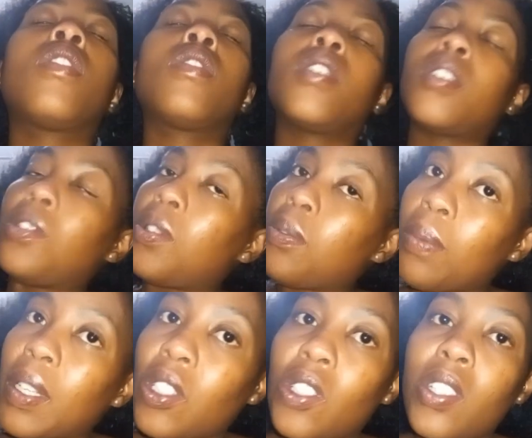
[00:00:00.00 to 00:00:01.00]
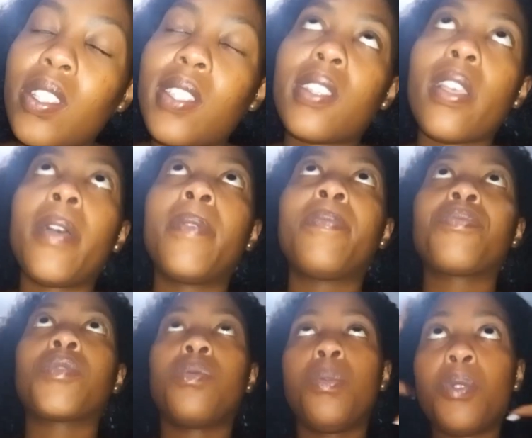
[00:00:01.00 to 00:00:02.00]
not do much just
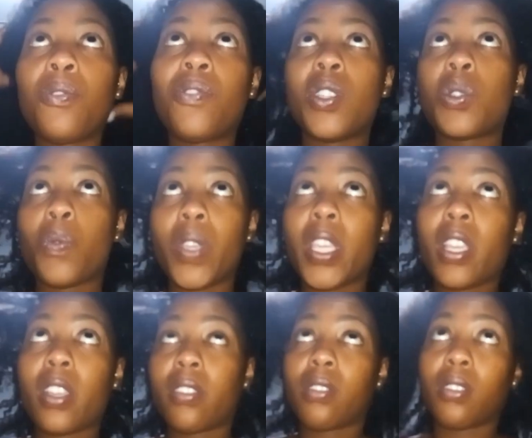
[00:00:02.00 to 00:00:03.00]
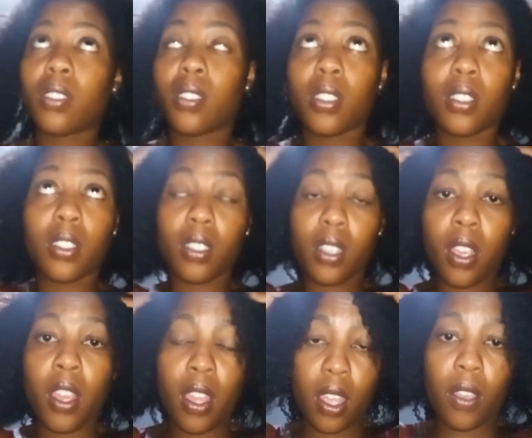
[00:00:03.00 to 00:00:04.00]
remove this wig this
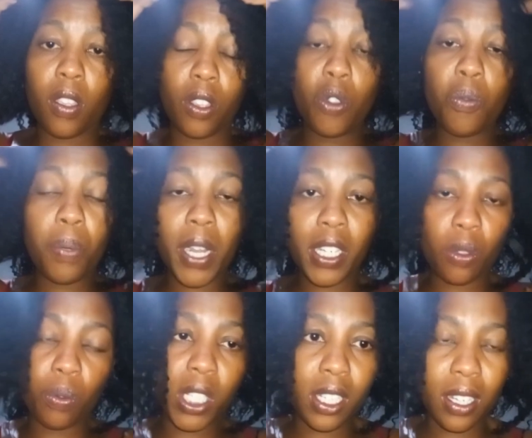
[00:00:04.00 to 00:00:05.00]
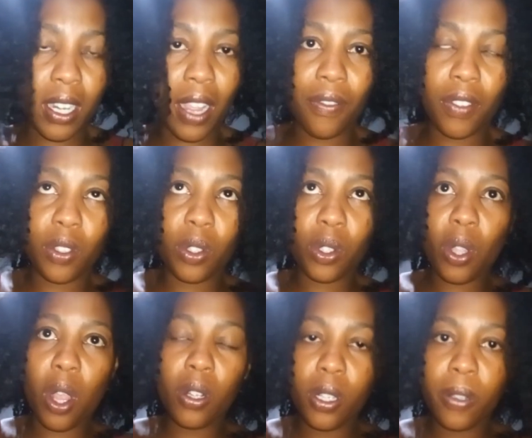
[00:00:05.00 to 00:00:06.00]
u part wig that i've
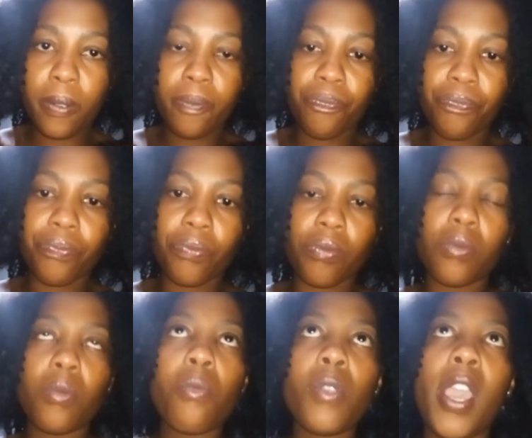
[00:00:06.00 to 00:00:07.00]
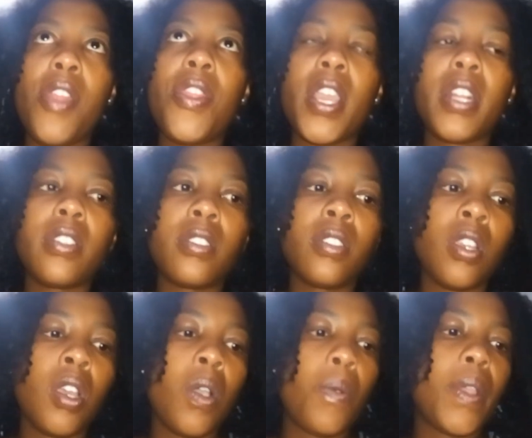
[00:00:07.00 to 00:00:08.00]
installed and then
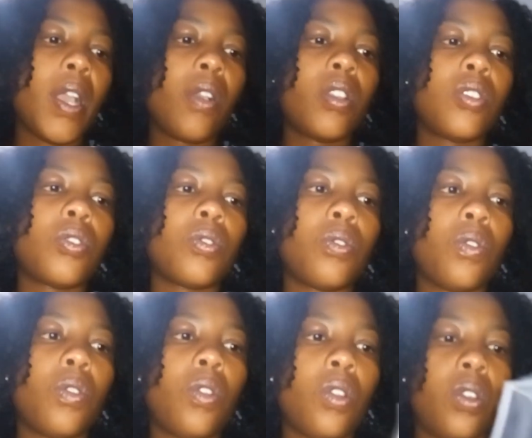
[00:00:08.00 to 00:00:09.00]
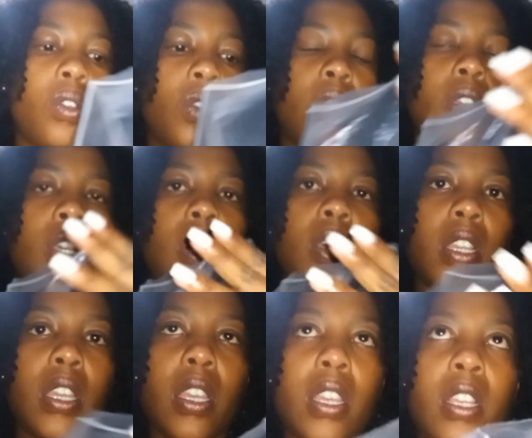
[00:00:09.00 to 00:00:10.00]
we are going to
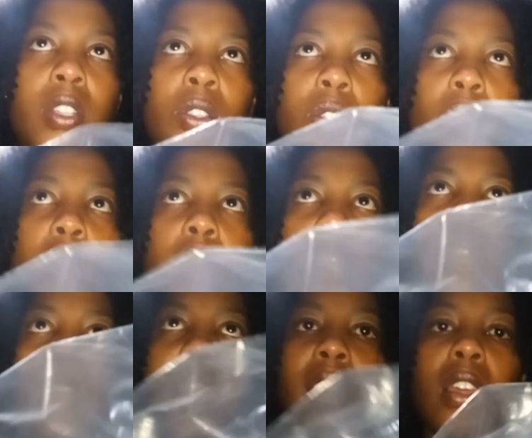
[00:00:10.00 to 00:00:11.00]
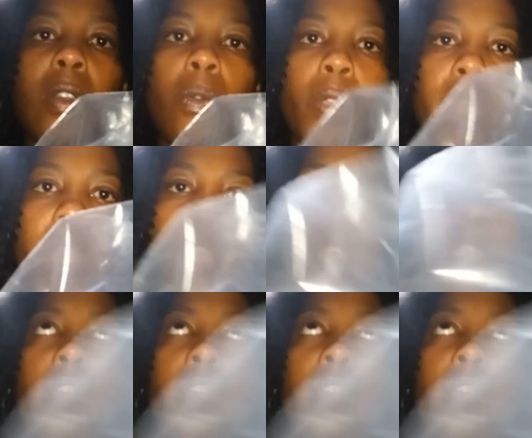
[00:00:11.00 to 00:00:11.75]
install another wig